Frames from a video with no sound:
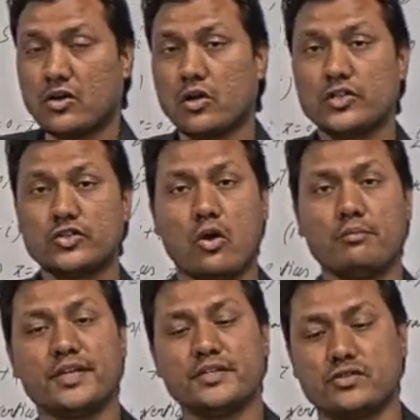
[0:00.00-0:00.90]
are all the
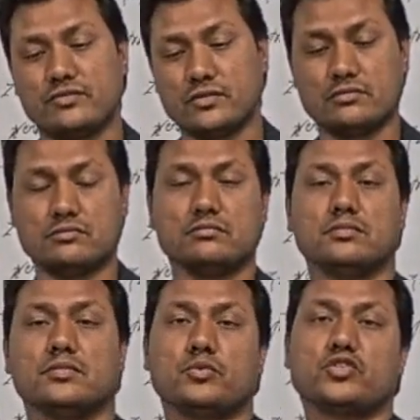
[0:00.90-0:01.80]
components of a
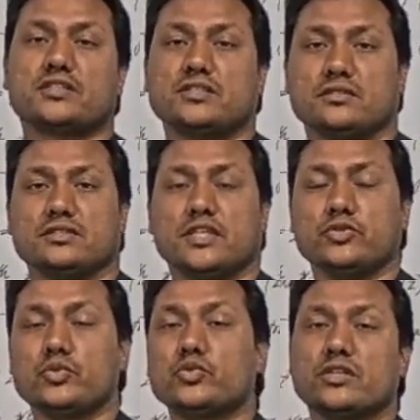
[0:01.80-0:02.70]
projector
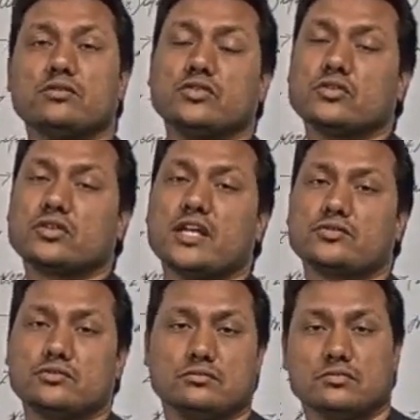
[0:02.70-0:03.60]
that you use in a
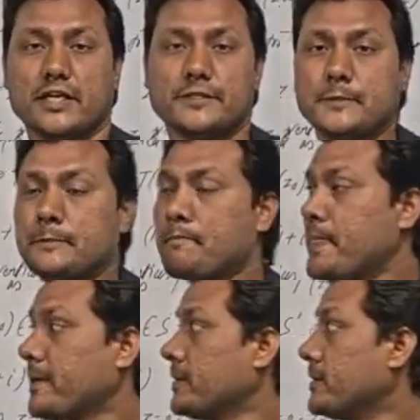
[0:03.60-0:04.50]
classroom, right?
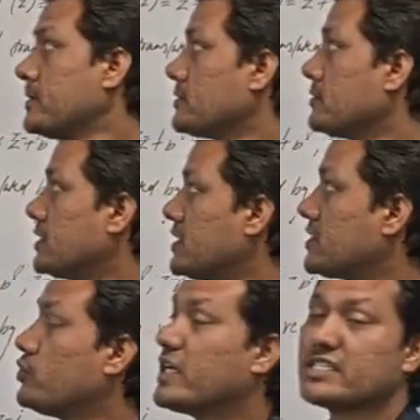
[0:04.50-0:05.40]
So
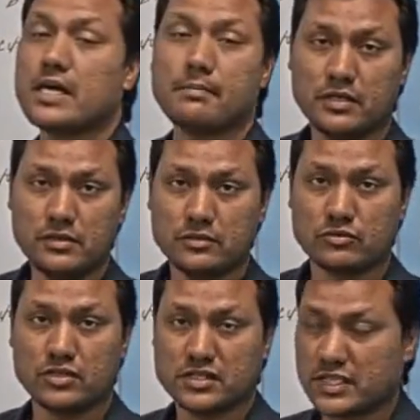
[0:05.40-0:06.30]
that's a good example
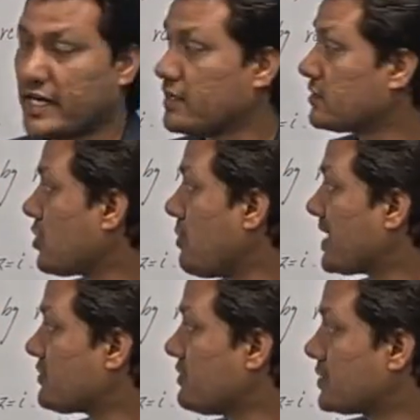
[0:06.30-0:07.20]
to understand a
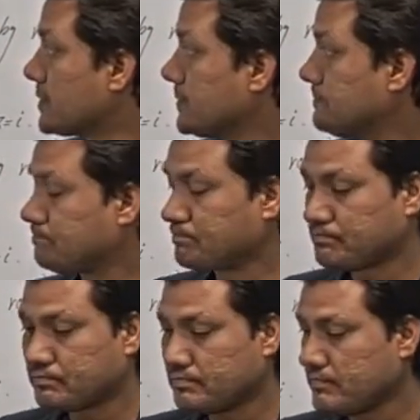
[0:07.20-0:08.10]
complex function.
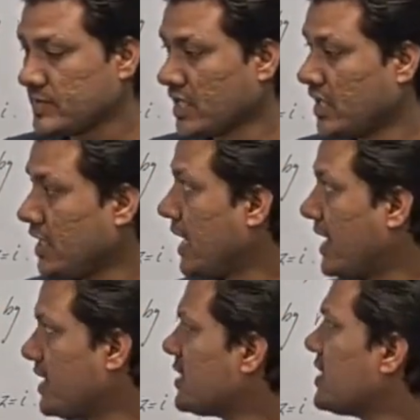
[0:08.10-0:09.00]

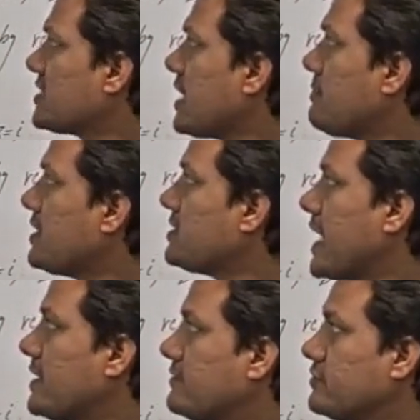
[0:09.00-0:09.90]
And another example is
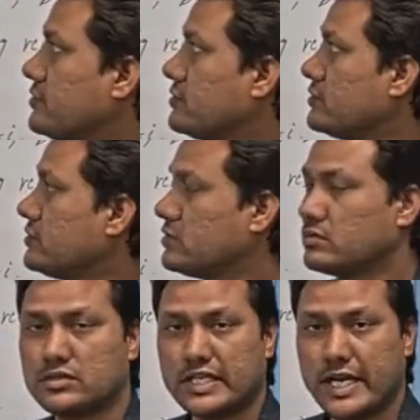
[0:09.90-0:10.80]
that if you
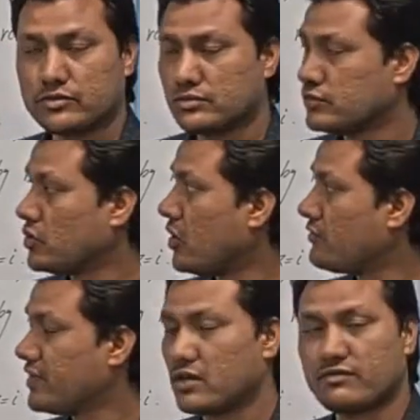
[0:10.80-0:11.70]
try to draw
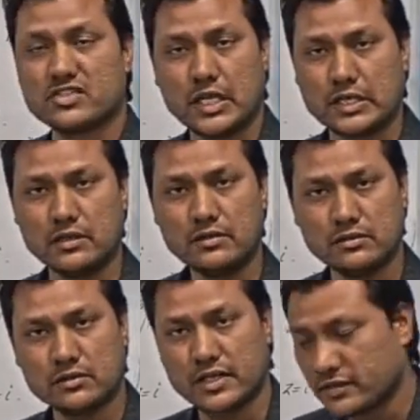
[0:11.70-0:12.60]
a figure of a circle,
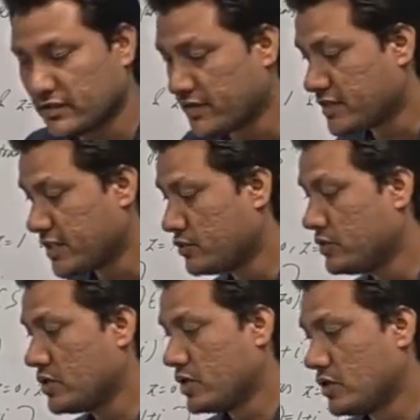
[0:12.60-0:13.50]
right? If I say
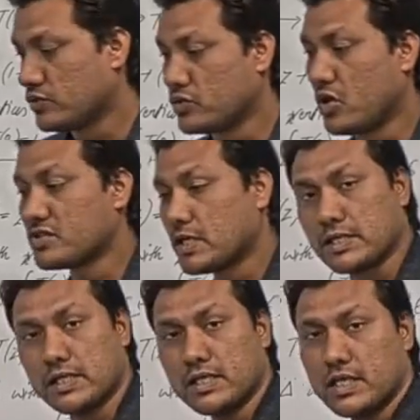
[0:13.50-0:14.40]
you to draw a
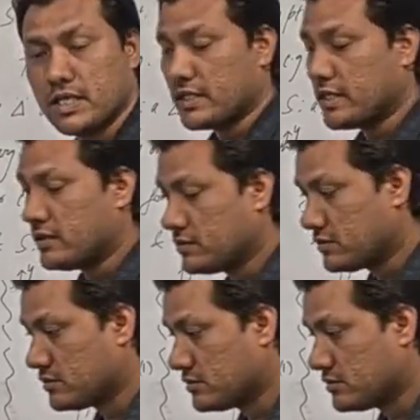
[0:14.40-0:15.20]
circle, then